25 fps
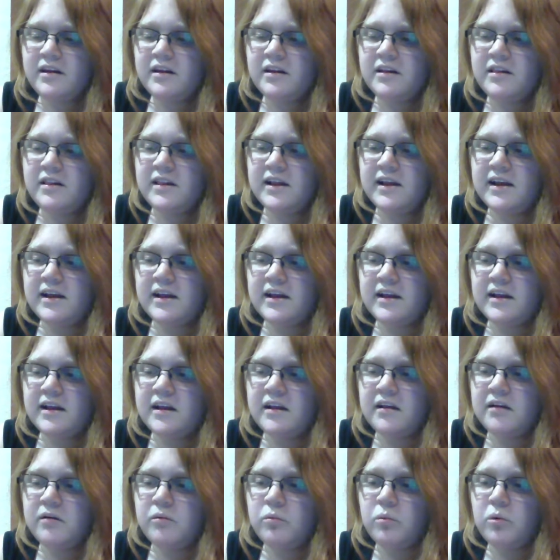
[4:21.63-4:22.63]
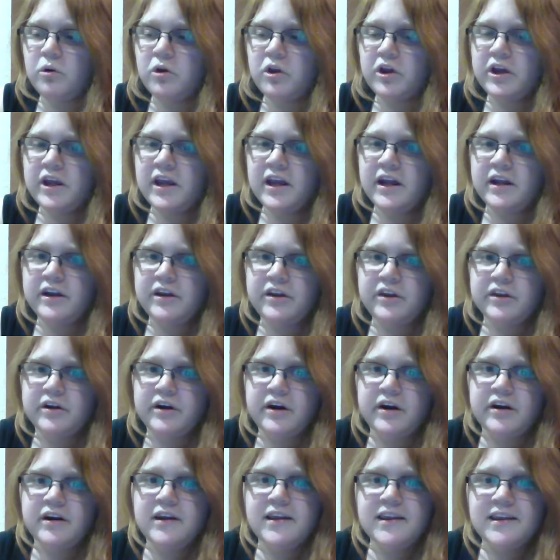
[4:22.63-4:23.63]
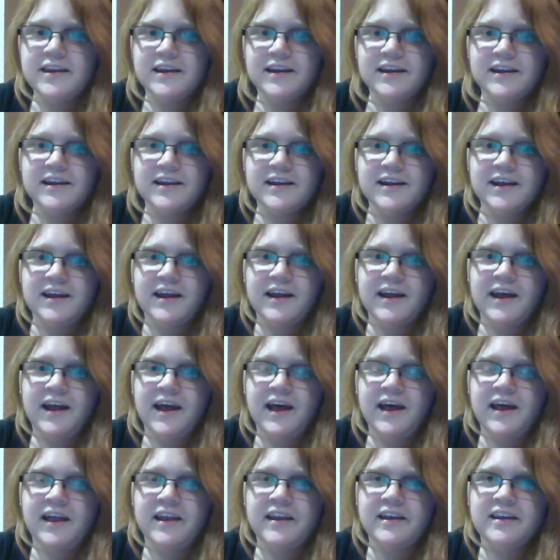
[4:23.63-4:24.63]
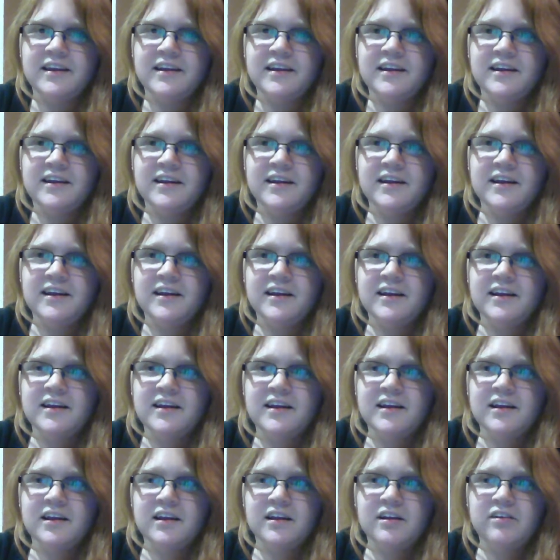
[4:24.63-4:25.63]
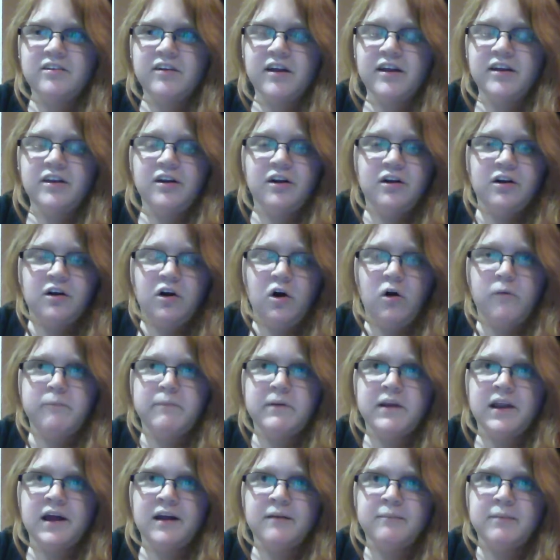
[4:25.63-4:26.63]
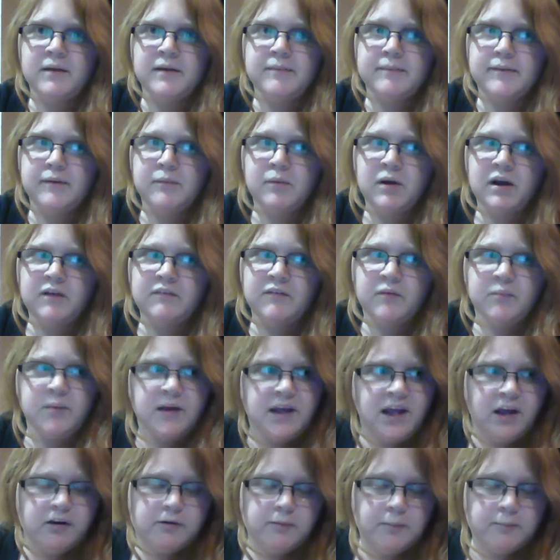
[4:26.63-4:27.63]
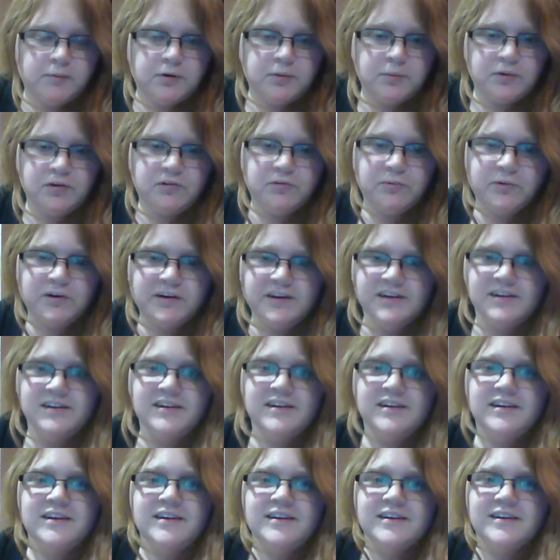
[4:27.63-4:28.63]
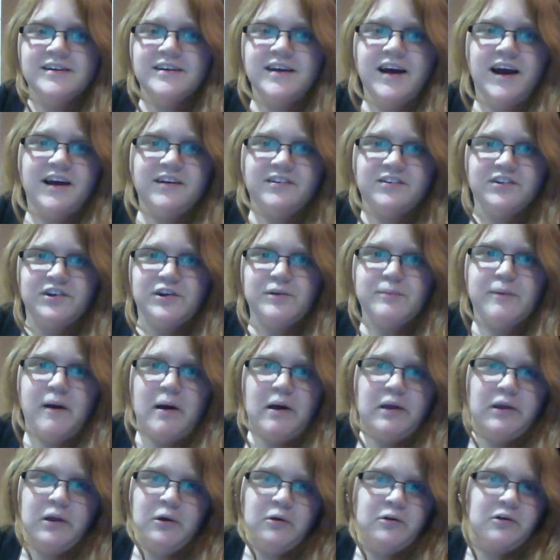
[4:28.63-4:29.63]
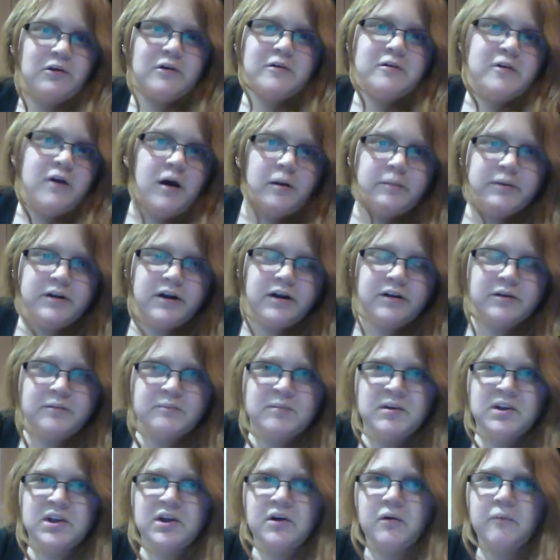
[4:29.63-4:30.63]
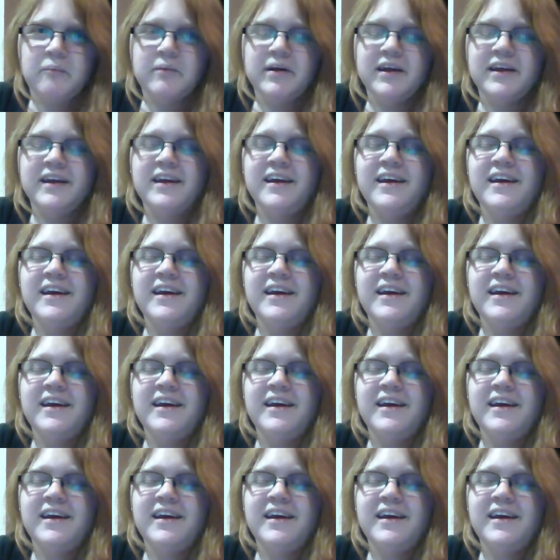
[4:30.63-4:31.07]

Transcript: they were looking into the car seat, and she had her open-eyed baby, one of them, I can't remember which one. Ashley, you probably know, you can comment on them below, but